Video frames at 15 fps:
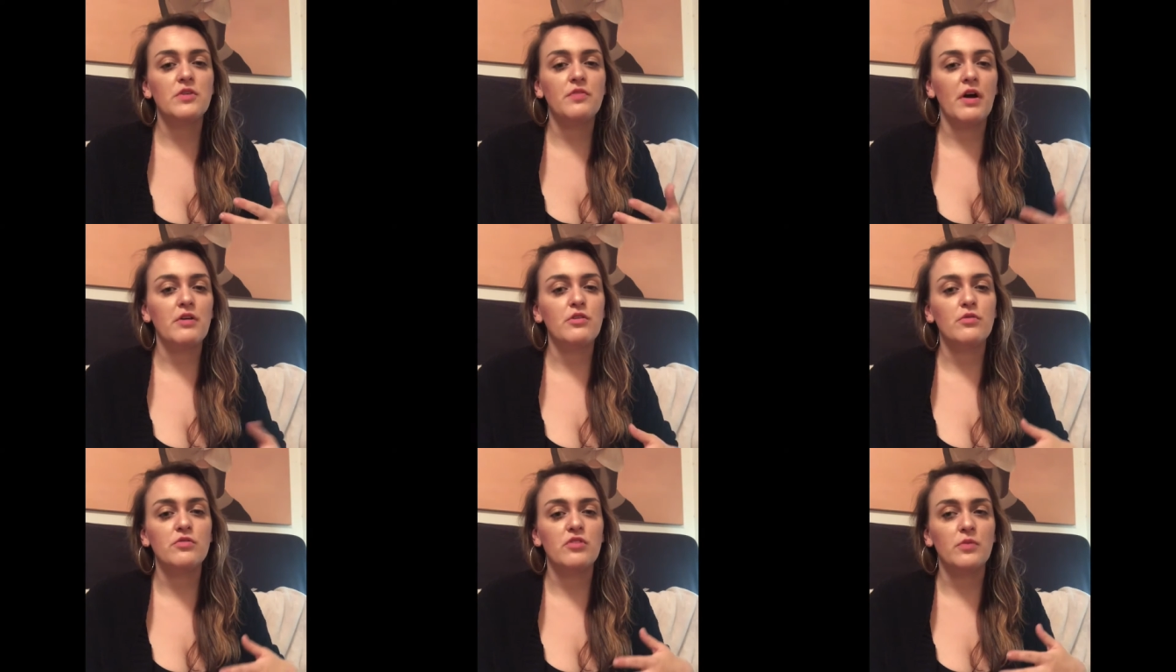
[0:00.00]

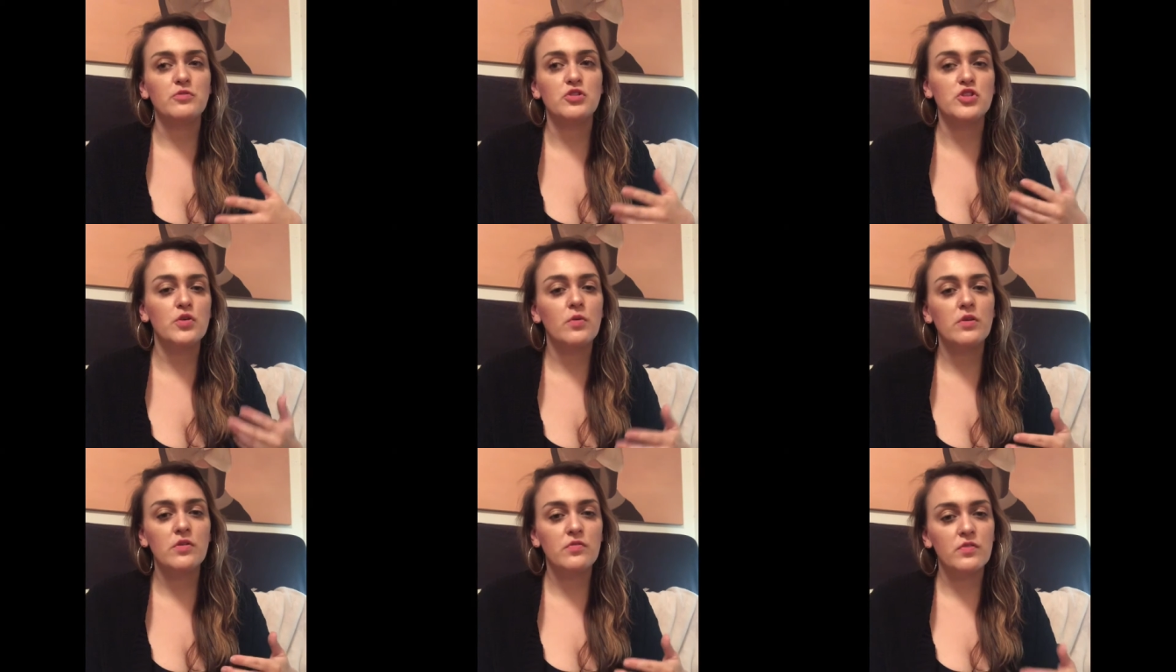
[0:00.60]
value is up to
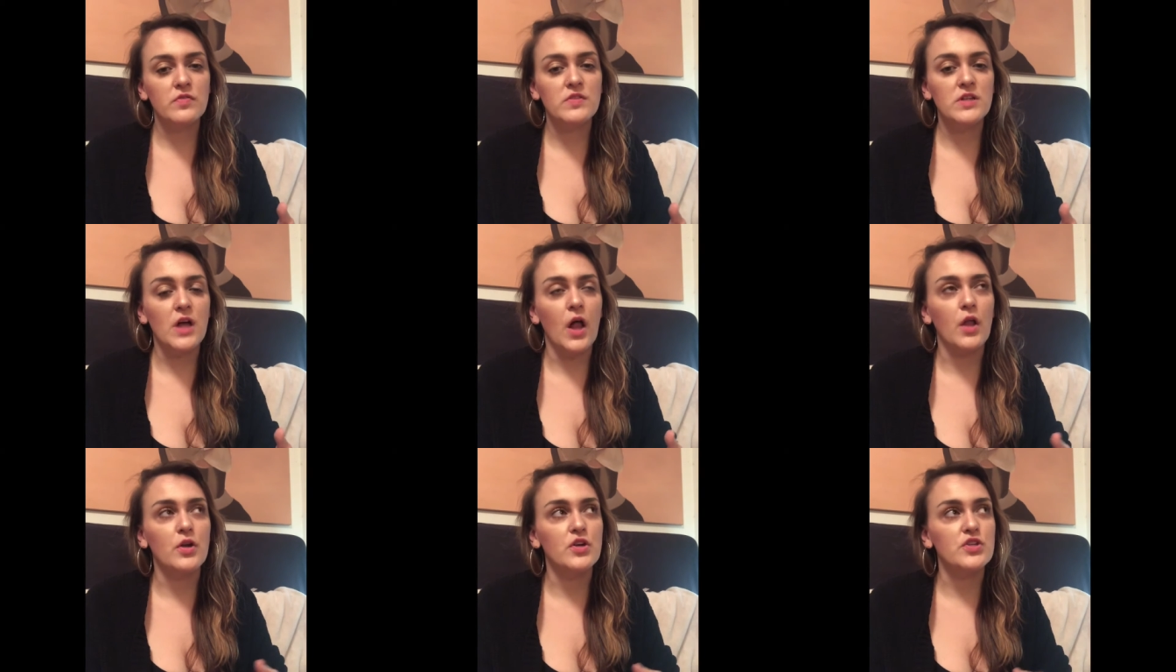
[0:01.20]

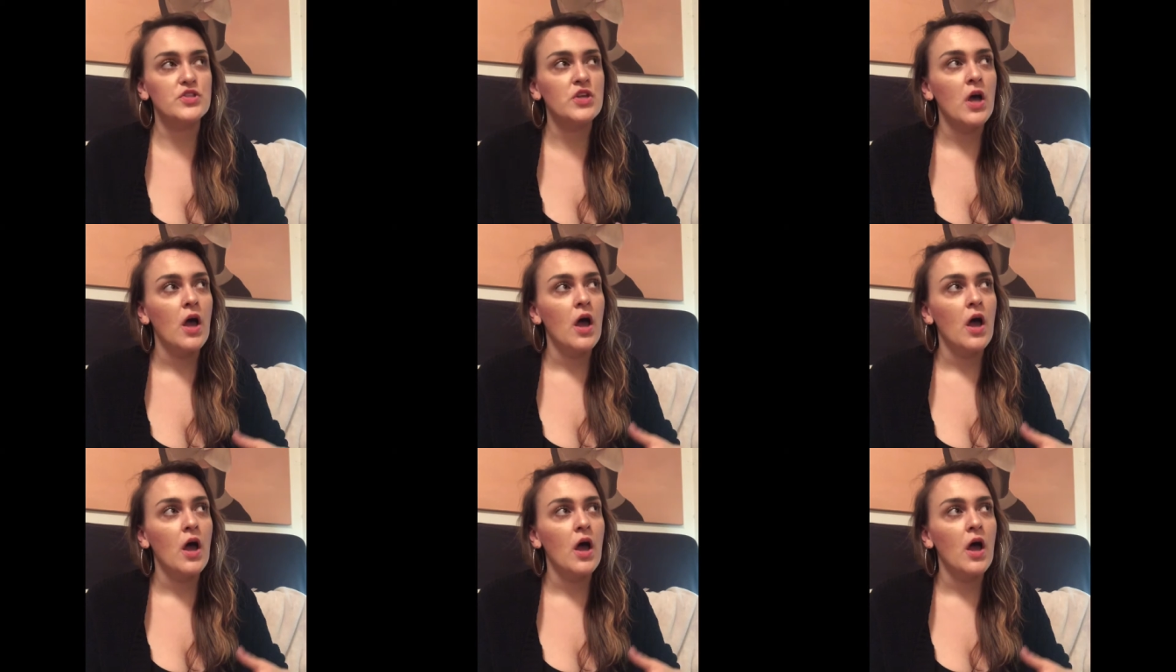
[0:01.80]
$250